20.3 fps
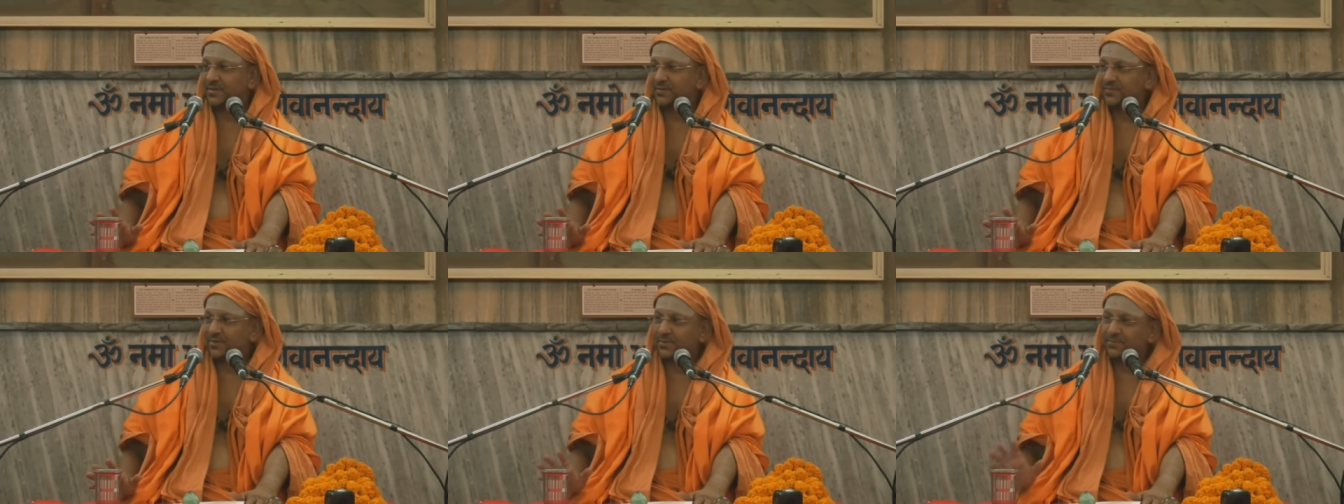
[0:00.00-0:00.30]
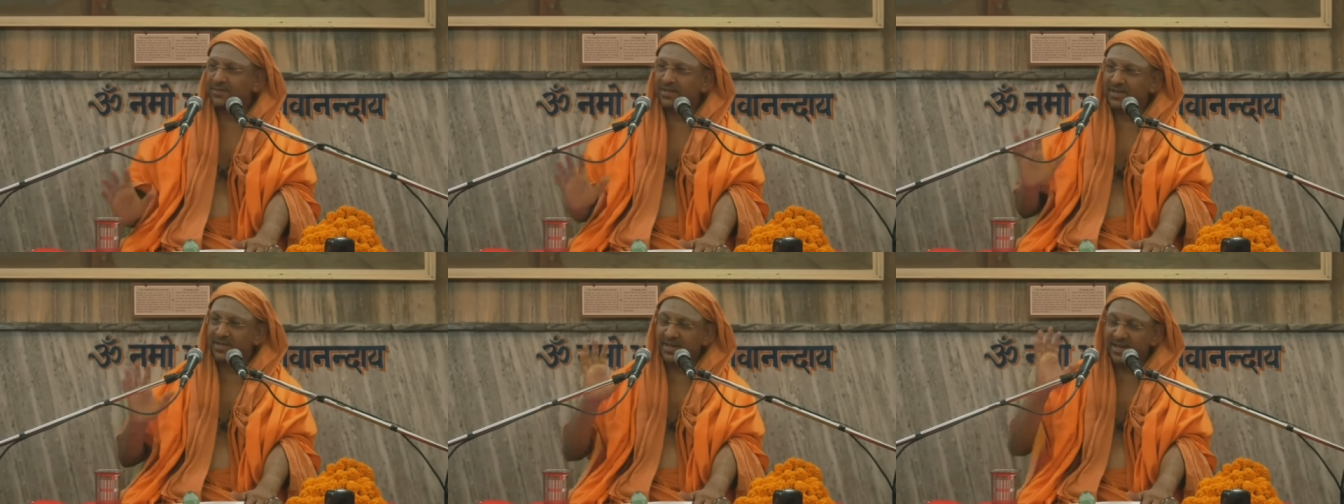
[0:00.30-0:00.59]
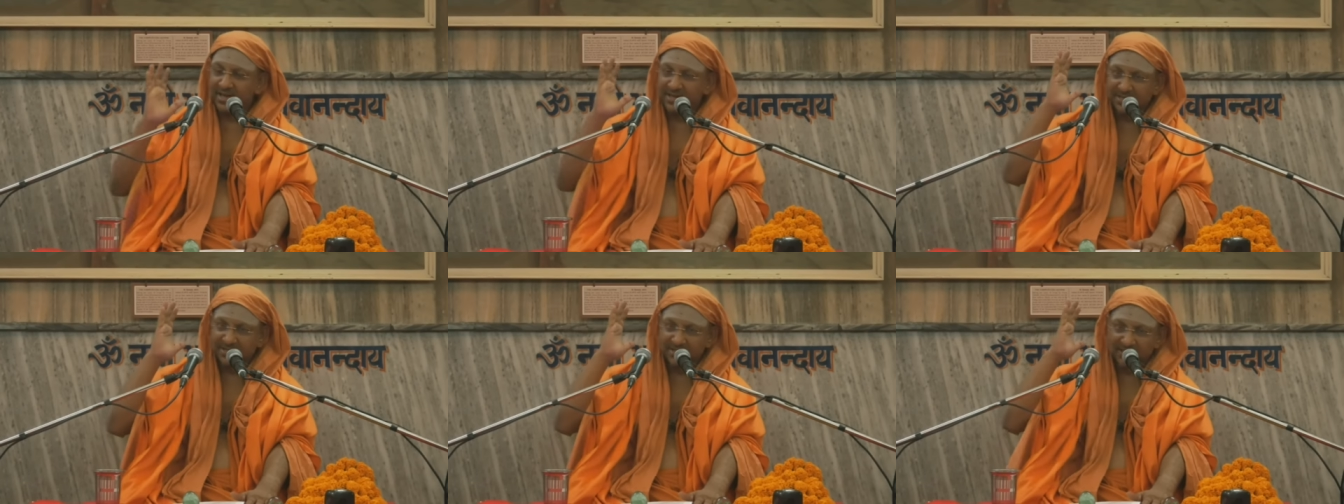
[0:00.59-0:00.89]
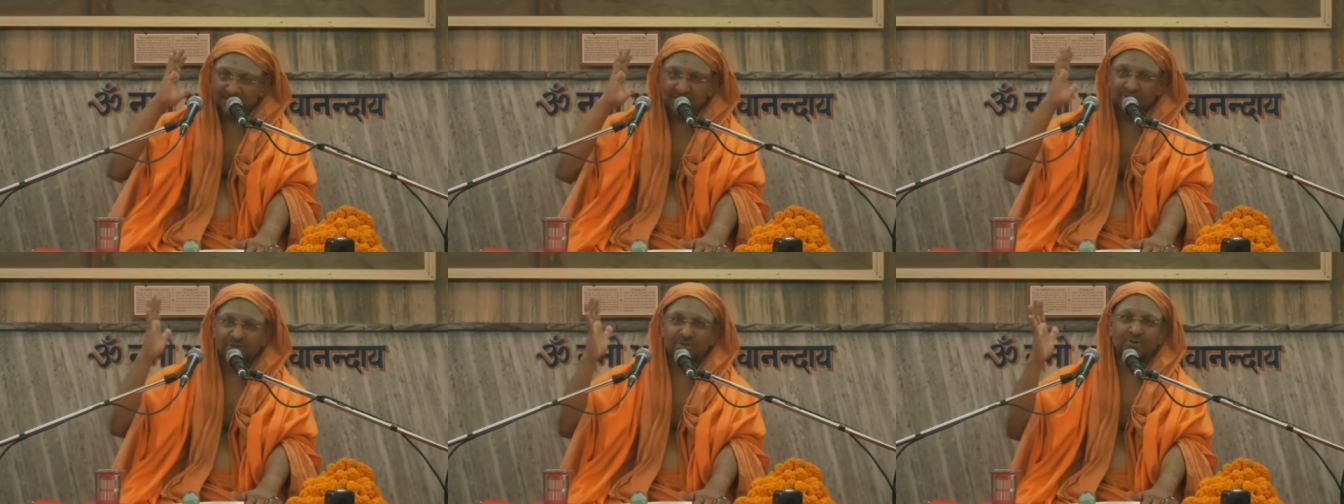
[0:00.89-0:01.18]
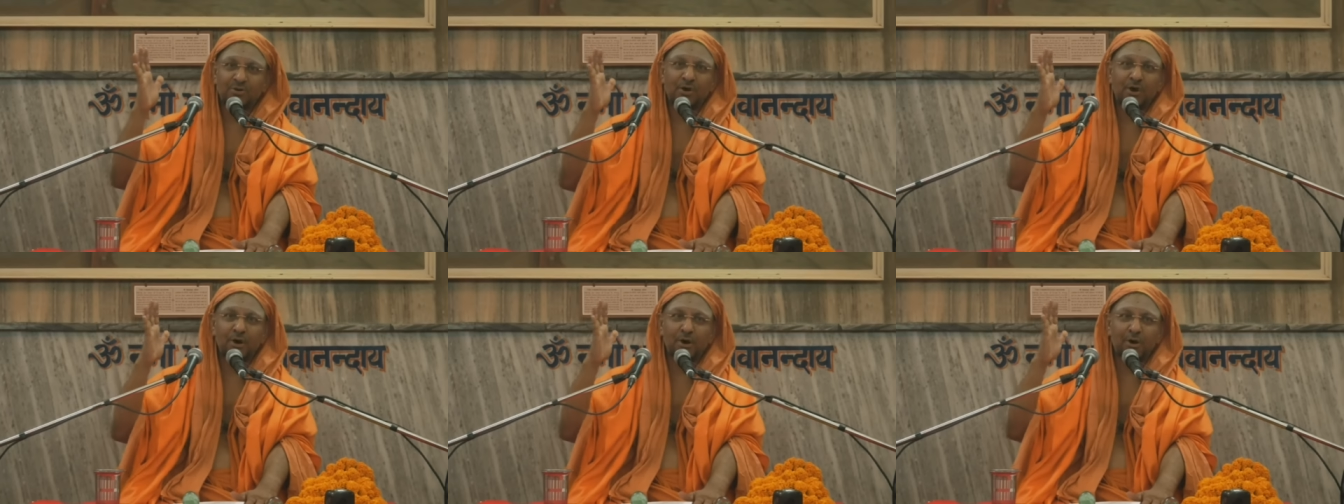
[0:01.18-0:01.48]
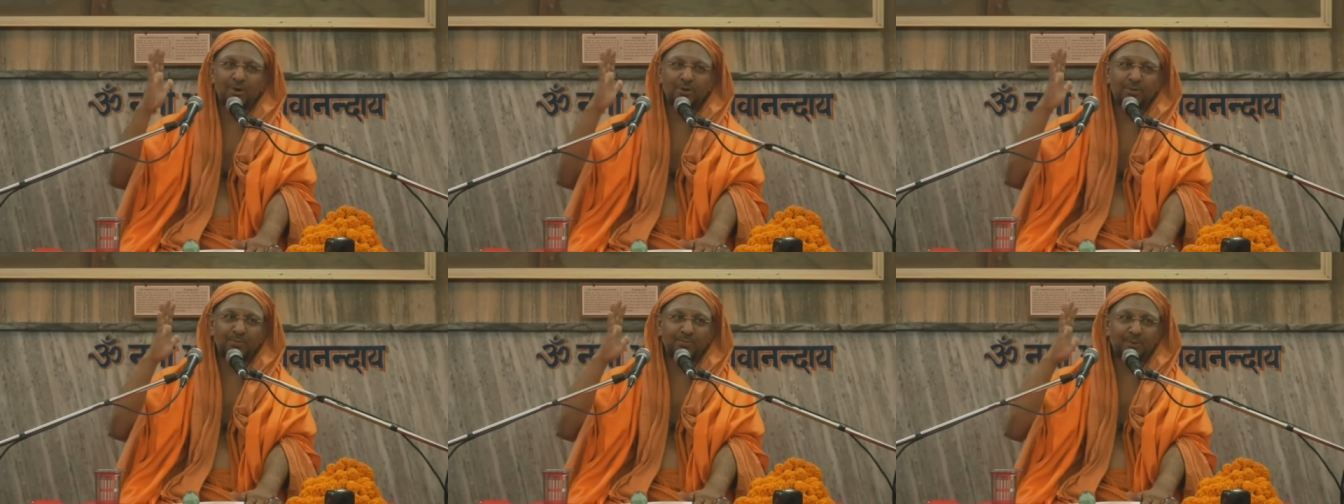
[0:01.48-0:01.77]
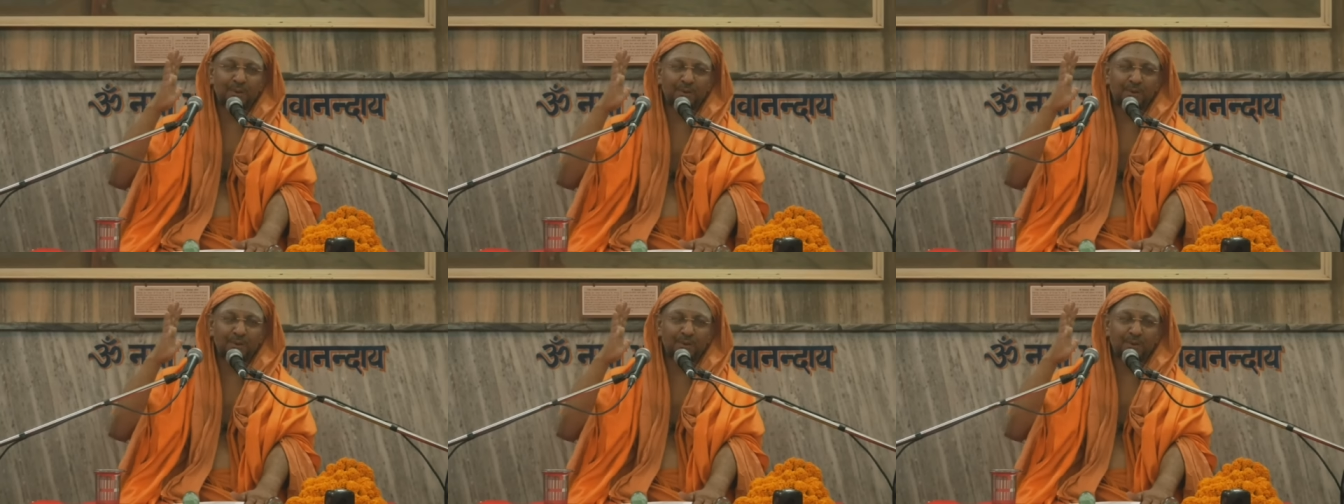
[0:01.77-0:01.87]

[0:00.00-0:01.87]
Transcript: From the greatest god,